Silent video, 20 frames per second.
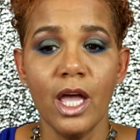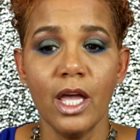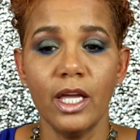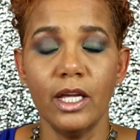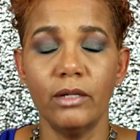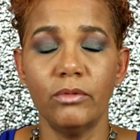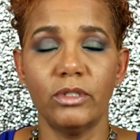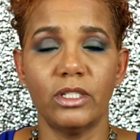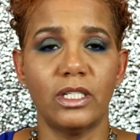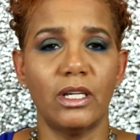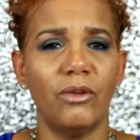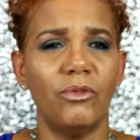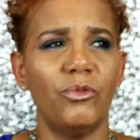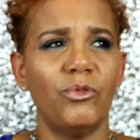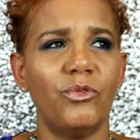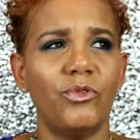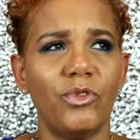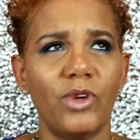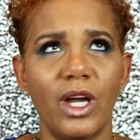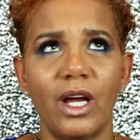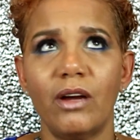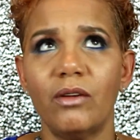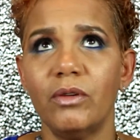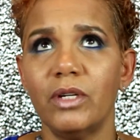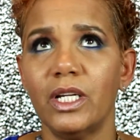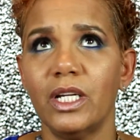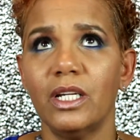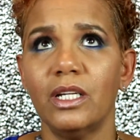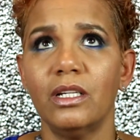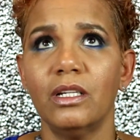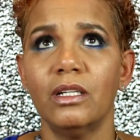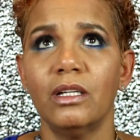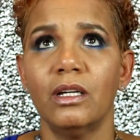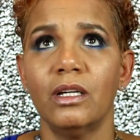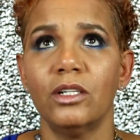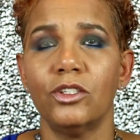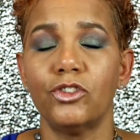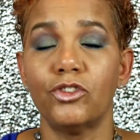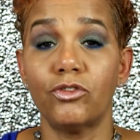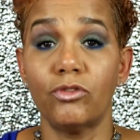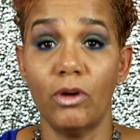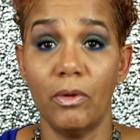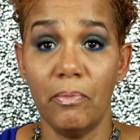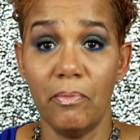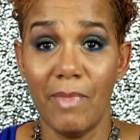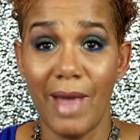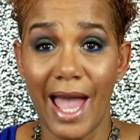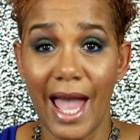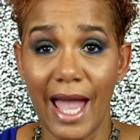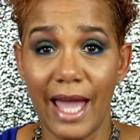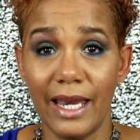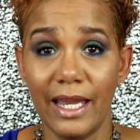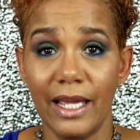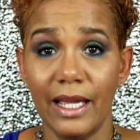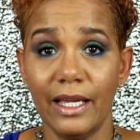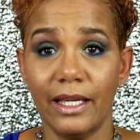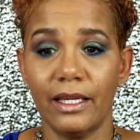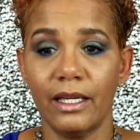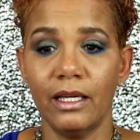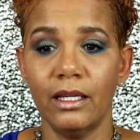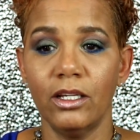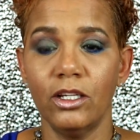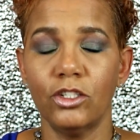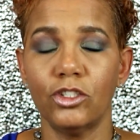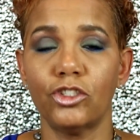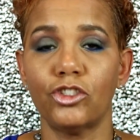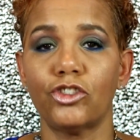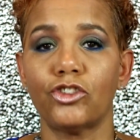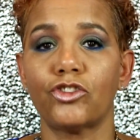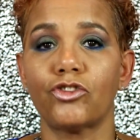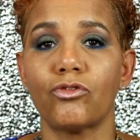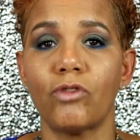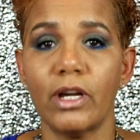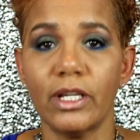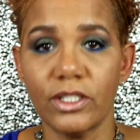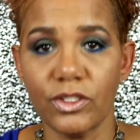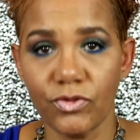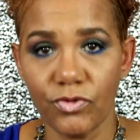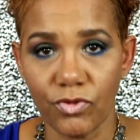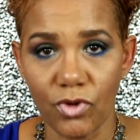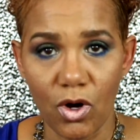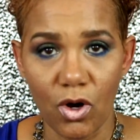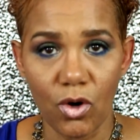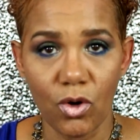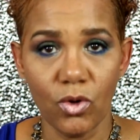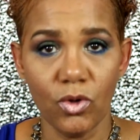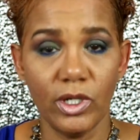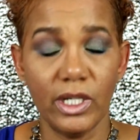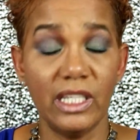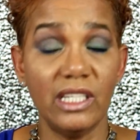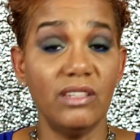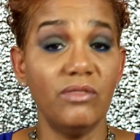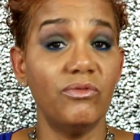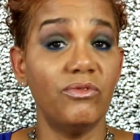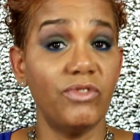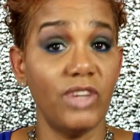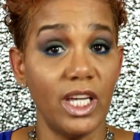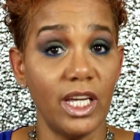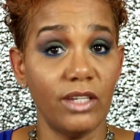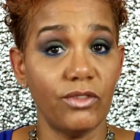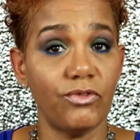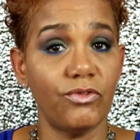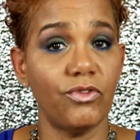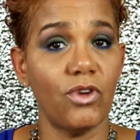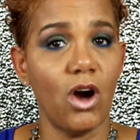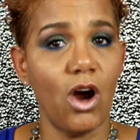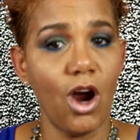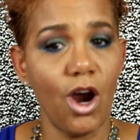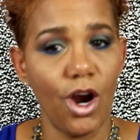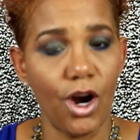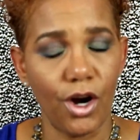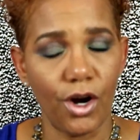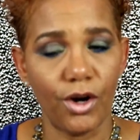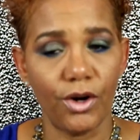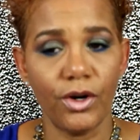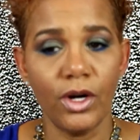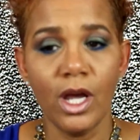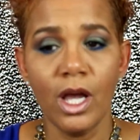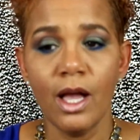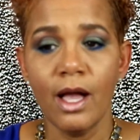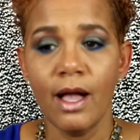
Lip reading: It was a very traumatic, stressful event for her.